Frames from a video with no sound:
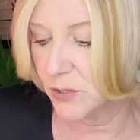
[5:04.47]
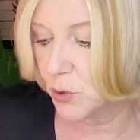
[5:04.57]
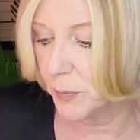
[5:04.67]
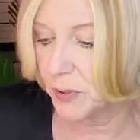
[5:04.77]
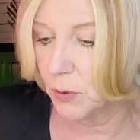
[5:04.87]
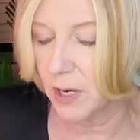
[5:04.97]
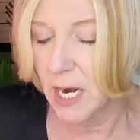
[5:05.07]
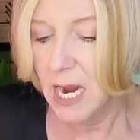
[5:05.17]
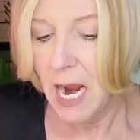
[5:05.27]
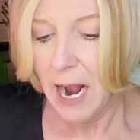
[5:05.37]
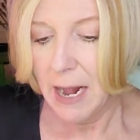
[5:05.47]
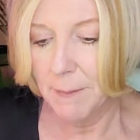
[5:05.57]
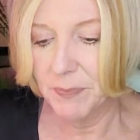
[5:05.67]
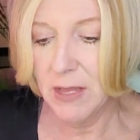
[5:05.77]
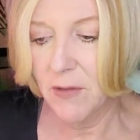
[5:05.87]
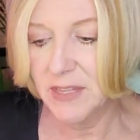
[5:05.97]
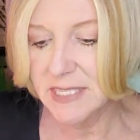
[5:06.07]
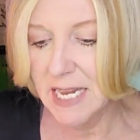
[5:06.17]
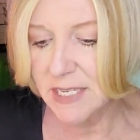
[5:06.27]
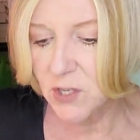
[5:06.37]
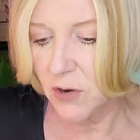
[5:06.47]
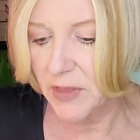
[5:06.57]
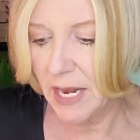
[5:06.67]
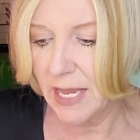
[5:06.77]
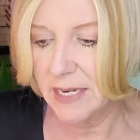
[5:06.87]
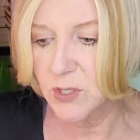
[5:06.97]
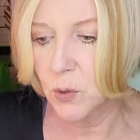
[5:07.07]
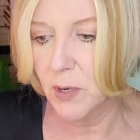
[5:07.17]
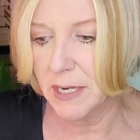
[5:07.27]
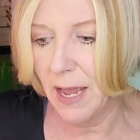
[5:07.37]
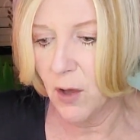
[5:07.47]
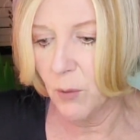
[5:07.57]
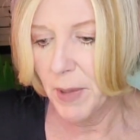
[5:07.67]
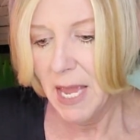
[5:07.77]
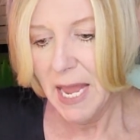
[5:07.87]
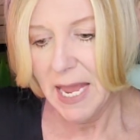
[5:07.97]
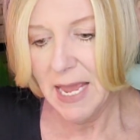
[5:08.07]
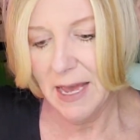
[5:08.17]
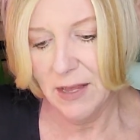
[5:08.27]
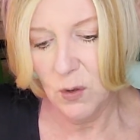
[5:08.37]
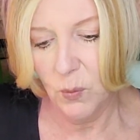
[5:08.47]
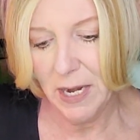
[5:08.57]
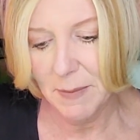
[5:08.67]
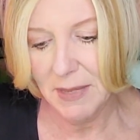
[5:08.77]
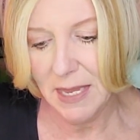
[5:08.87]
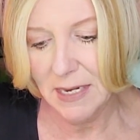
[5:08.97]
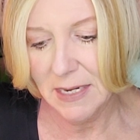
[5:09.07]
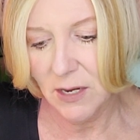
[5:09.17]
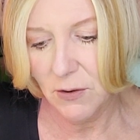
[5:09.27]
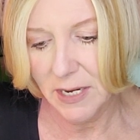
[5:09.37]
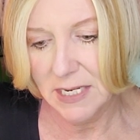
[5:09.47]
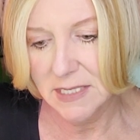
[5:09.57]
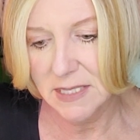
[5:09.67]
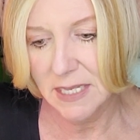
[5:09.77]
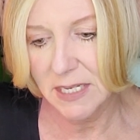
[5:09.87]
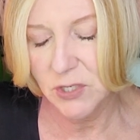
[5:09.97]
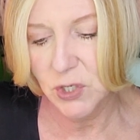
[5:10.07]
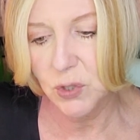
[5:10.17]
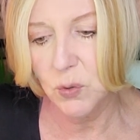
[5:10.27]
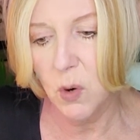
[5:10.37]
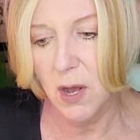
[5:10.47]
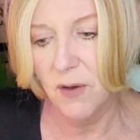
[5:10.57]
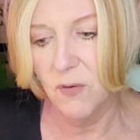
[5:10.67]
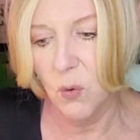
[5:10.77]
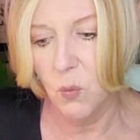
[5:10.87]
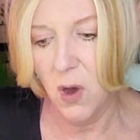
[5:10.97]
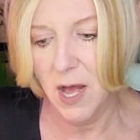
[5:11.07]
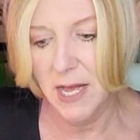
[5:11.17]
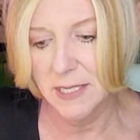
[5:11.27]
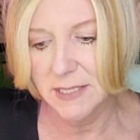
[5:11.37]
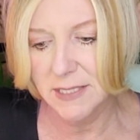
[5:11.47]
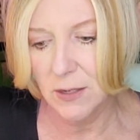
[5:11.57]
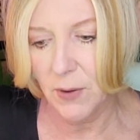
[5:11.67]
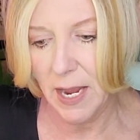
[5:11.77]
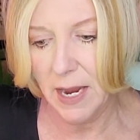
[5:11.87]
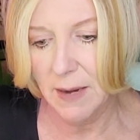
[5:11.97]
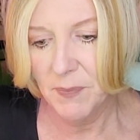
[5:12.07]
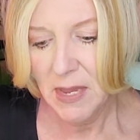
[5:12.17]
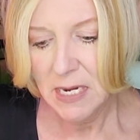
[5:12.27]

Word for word: an entrepreneur. Um, now, this next card that I get is who can help. And what I'm getting here is the Two of Wands, okay?